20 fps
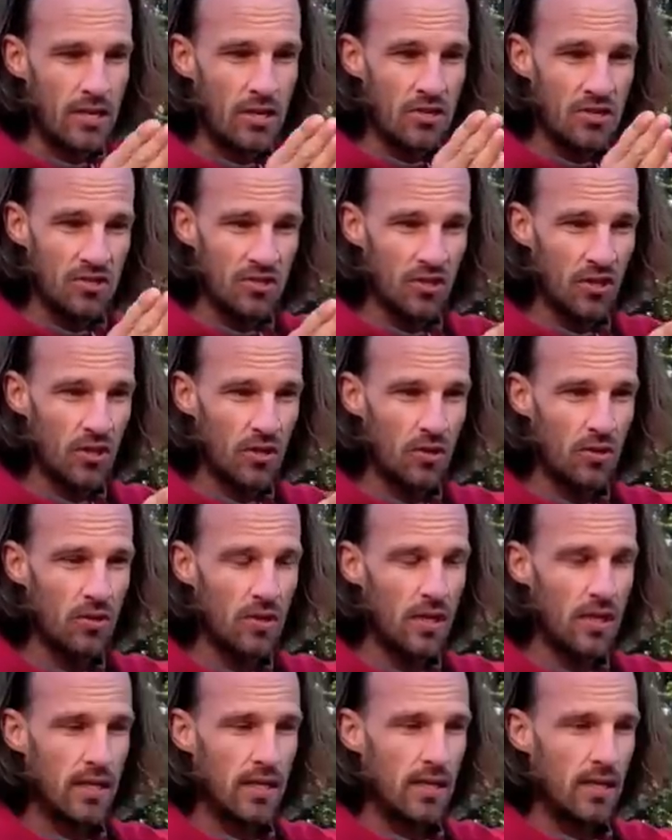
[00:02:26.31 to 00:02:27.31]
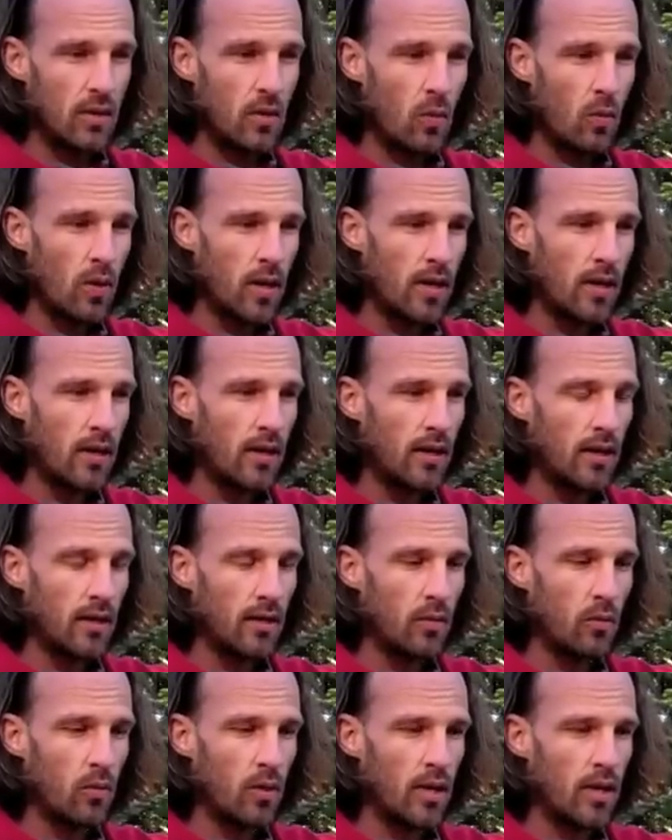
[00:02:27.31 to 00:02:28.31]
So what
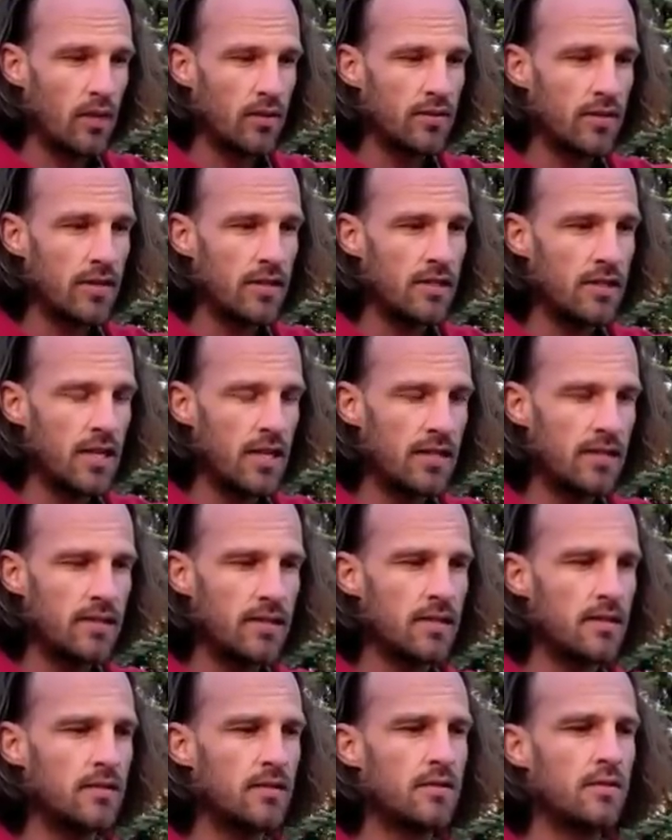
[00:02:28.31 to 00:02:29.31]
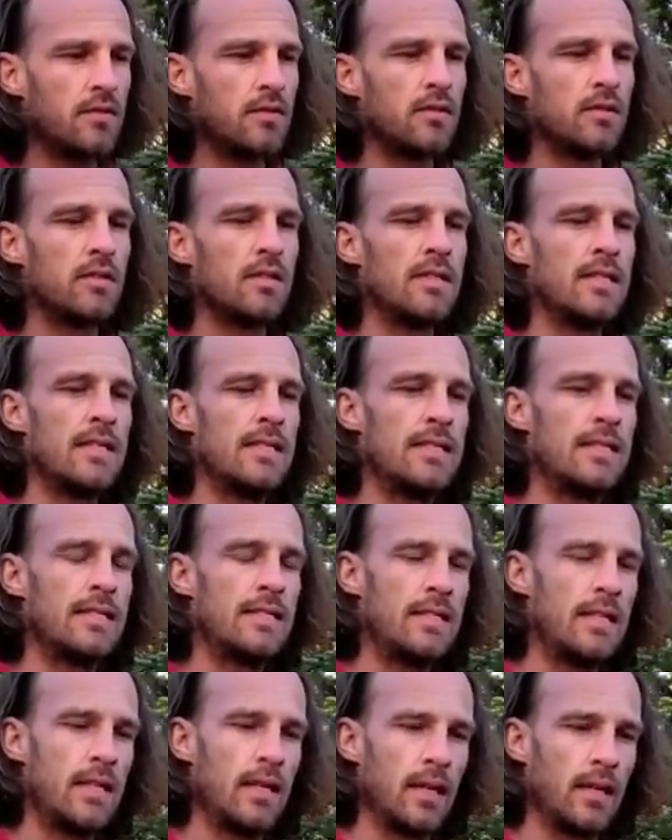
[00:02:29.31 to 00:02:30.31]
I'll suggest is
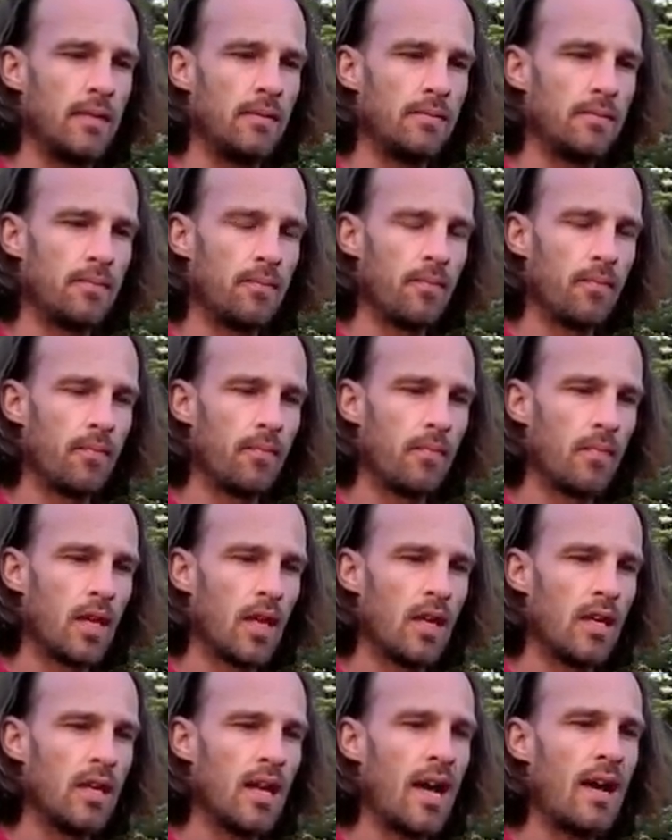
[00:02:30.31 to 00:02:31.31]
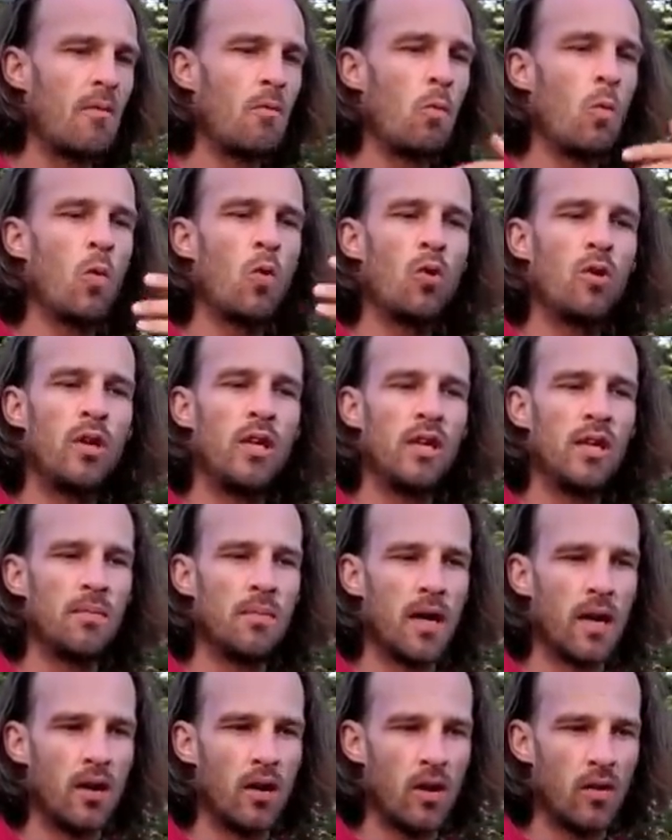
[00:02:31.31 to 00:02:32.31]
sitting, not worrying
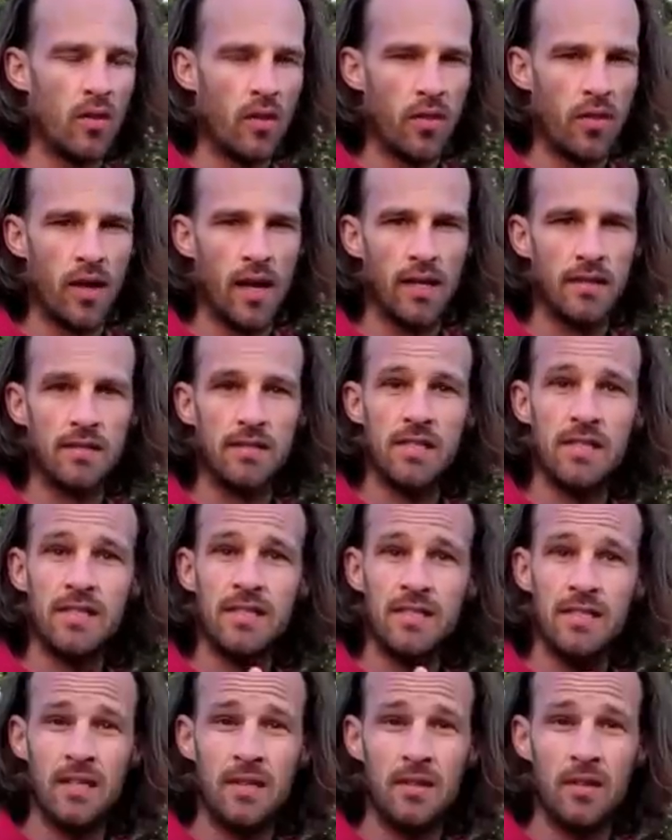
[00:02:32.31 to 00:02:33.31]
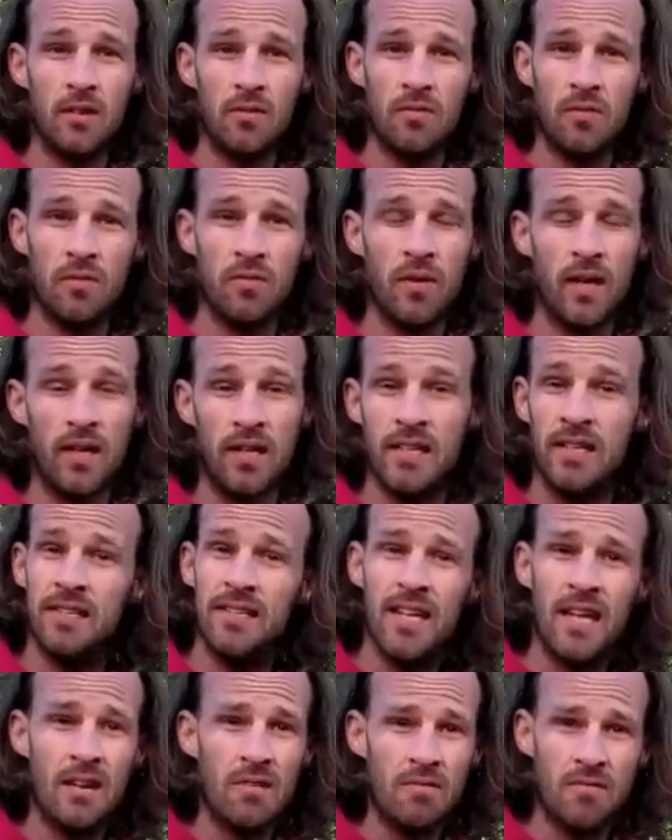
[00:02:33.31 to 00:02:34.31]
about all the thoughts. Just sit there for
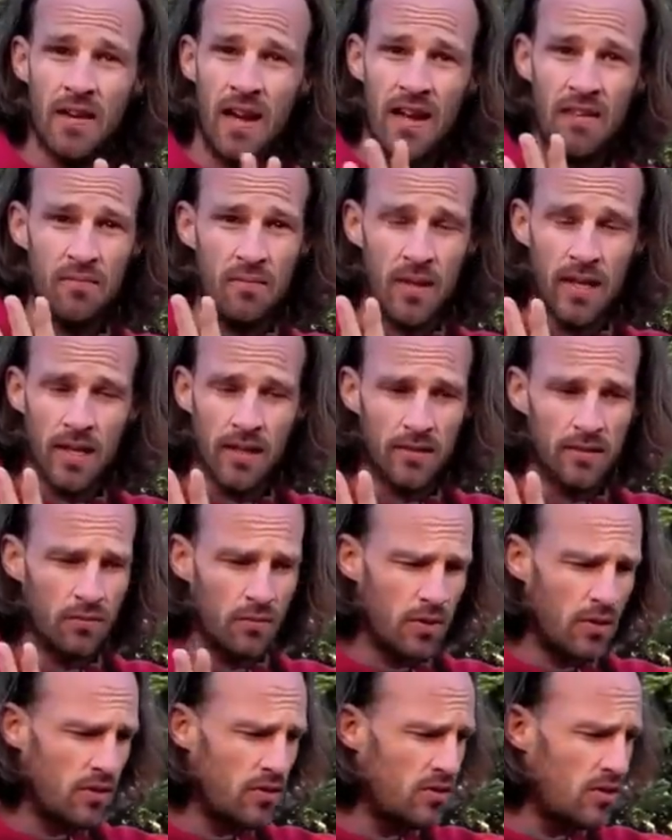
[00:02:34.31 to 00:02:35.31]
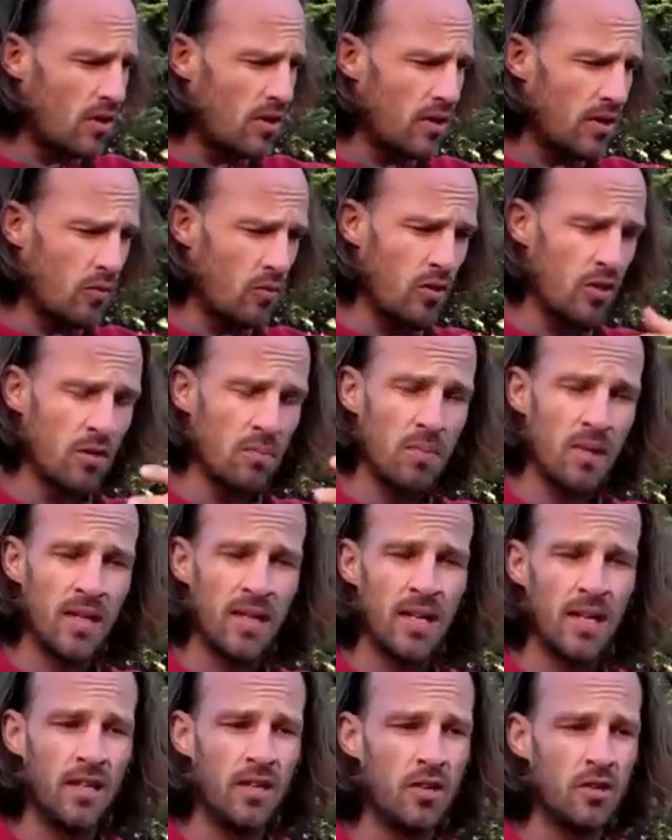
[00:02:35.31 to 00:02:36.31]
intend 5 minutes. When you're
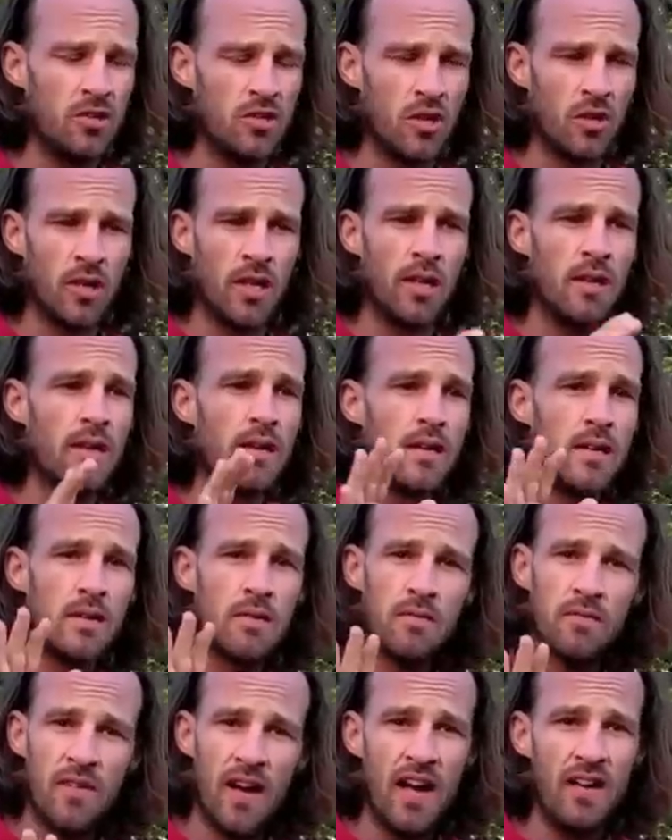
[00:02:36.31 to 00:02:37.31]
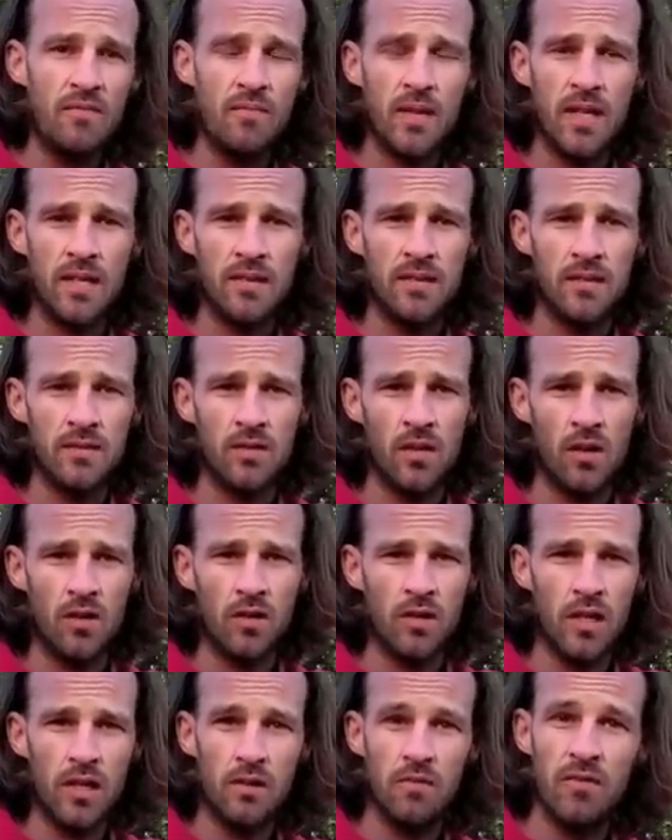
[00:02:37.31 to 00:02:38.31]
beginning your journey, 5 minutes is all you
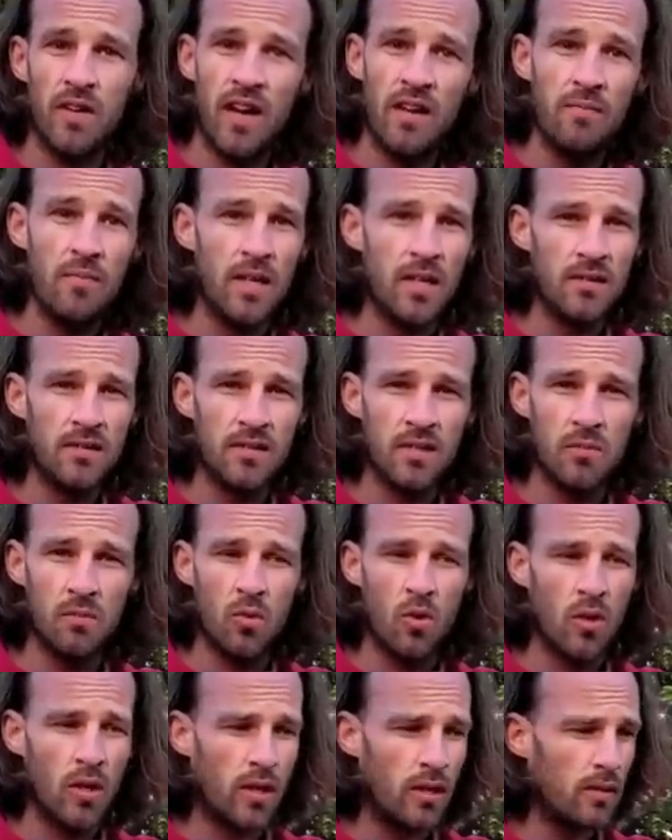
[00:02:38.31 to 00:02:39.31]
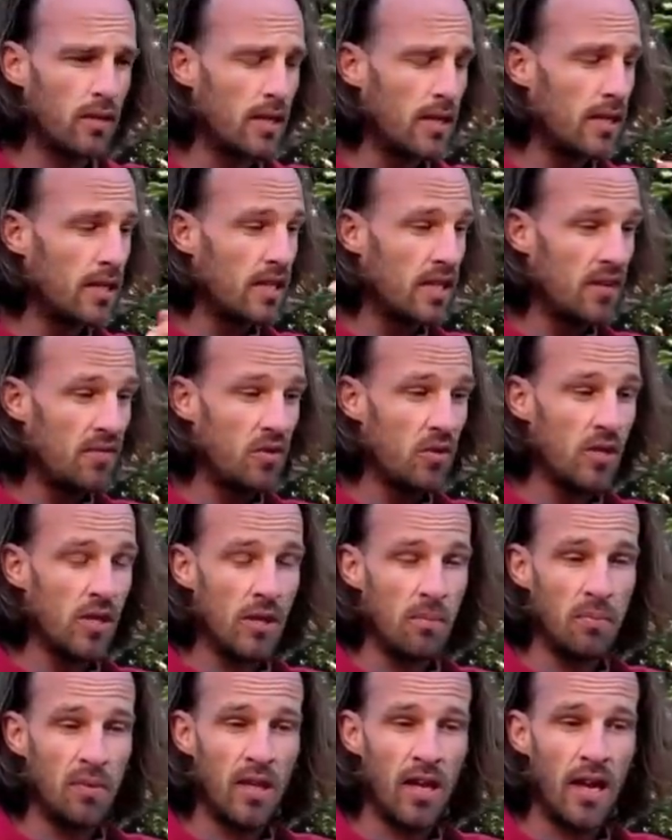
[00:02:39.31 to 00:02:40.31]
need. 5 minutes in the morning. If you can
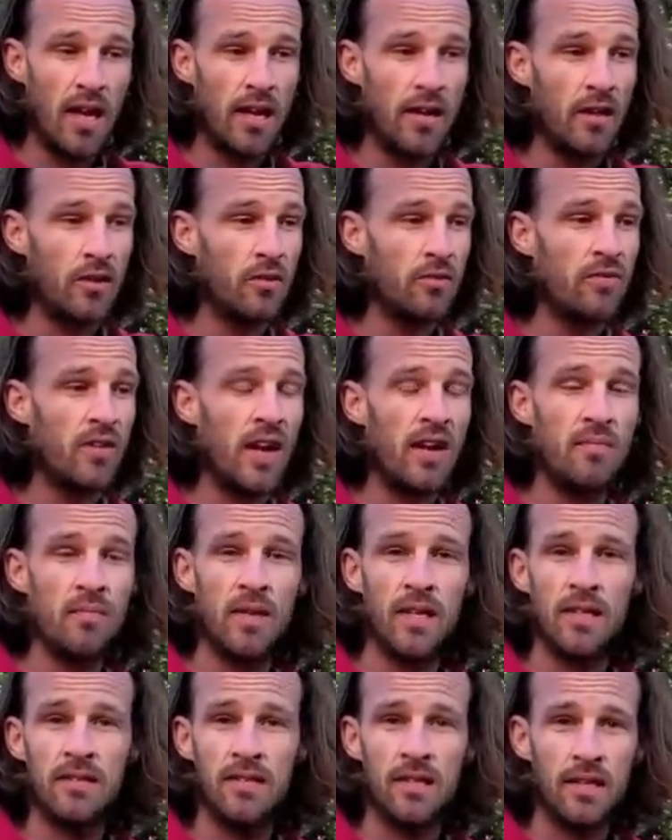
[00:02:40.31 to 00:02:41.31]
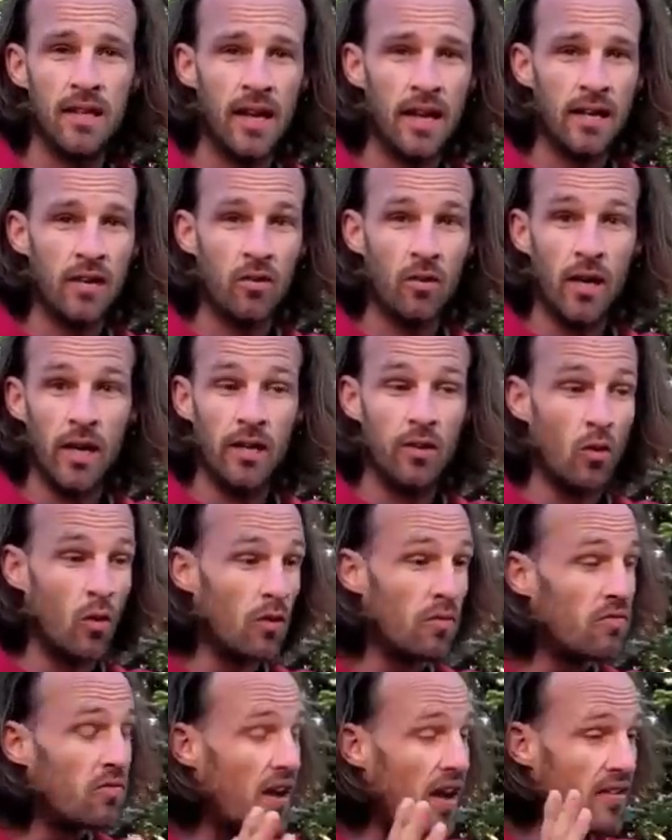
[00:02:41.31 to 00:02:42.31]
apply another 5 minutes at night, great. Or
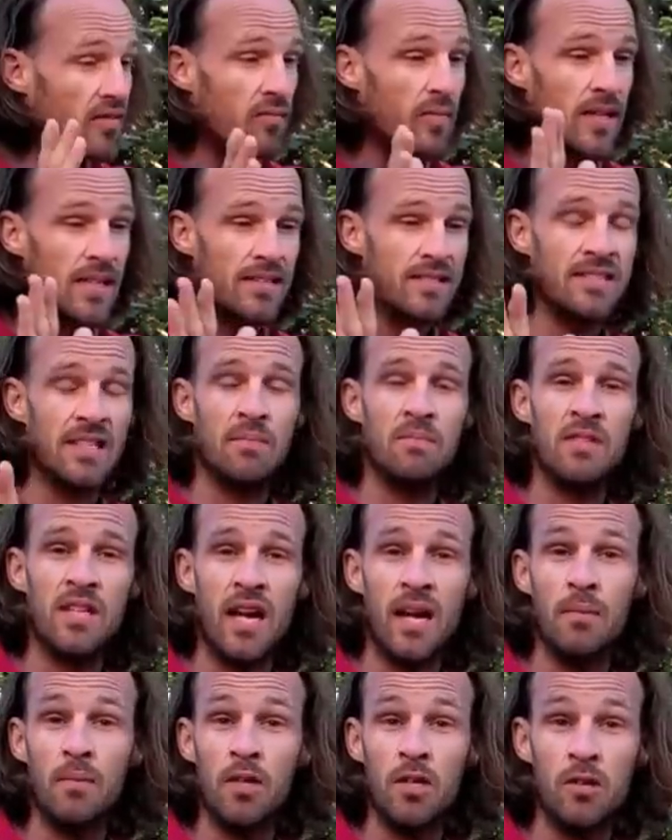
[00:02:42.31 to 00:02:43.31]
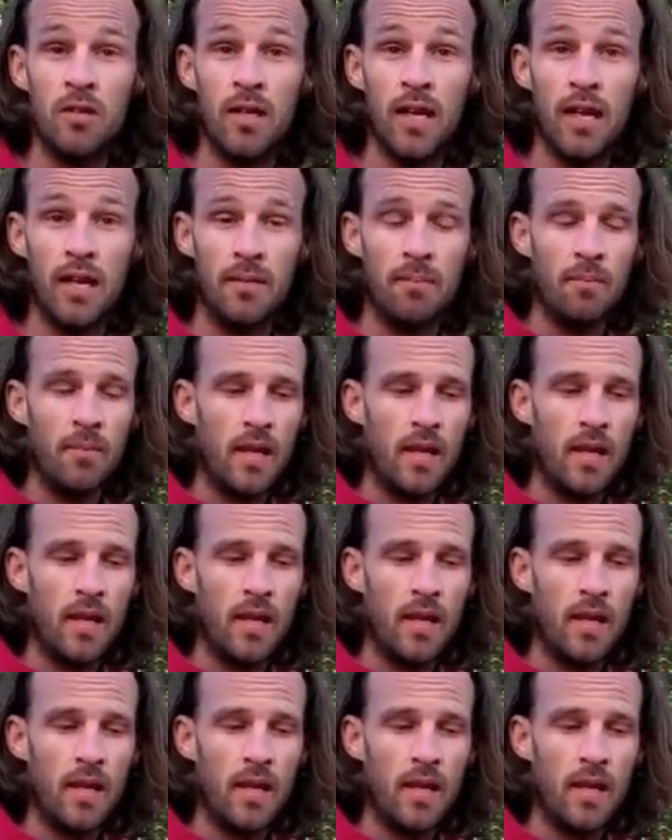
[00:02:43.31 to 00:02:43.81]
5 minutes sometime in your day.